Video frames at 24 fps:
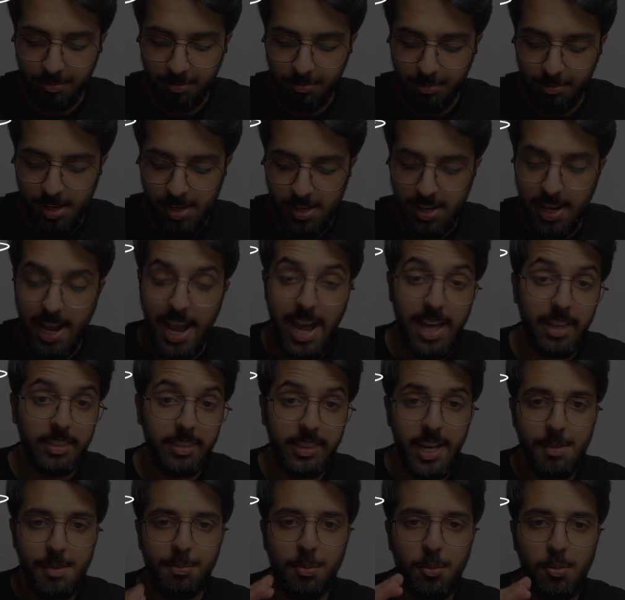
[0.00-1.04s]
right? At
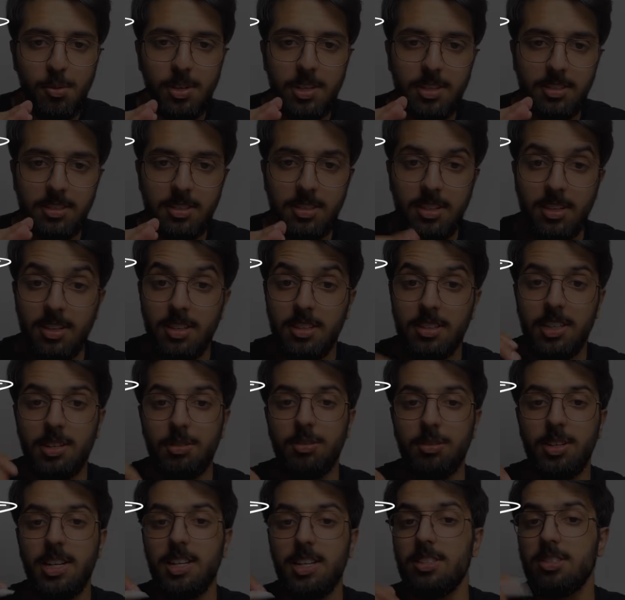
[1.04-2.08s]
that point,
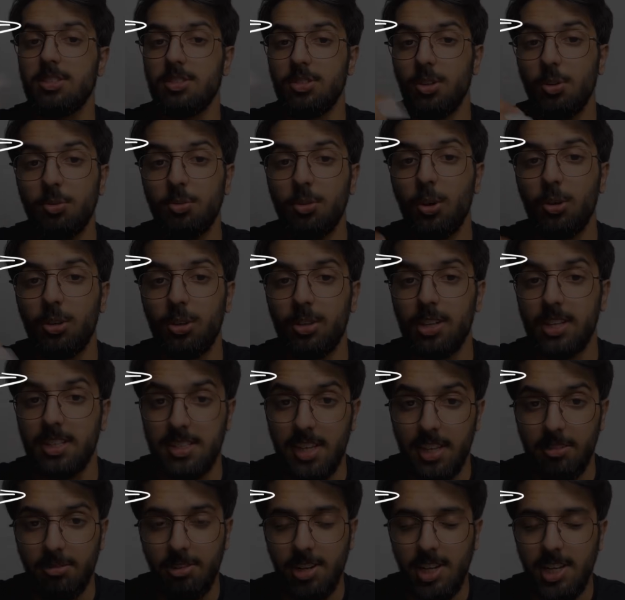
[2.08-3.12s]
it's no longer
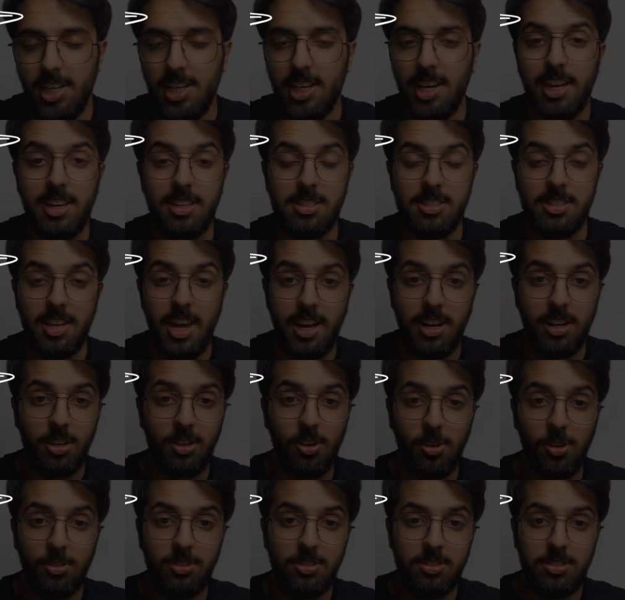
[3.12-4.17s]
accelerating and it's at a
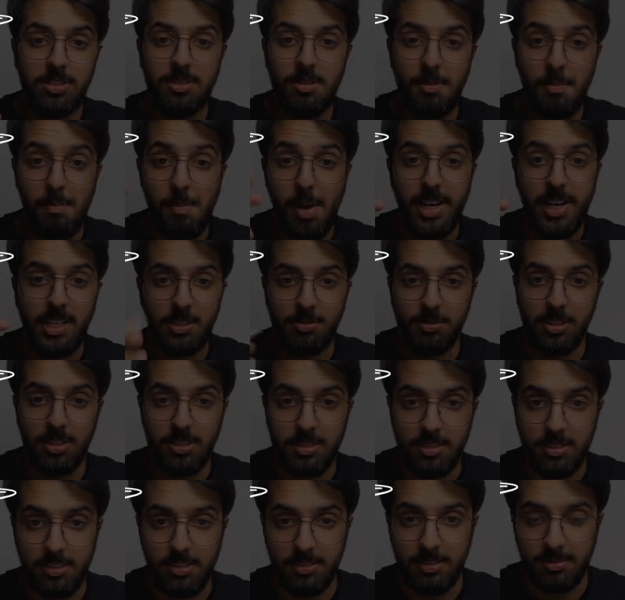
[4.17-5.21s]
constant max
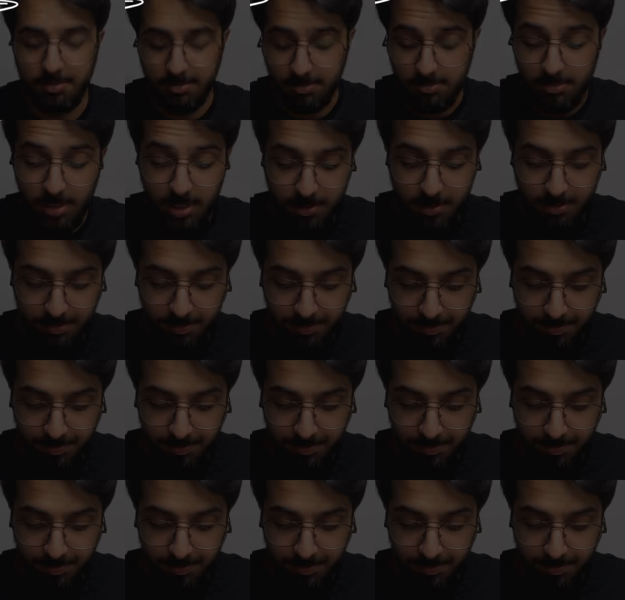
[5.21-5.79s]
velocity, right?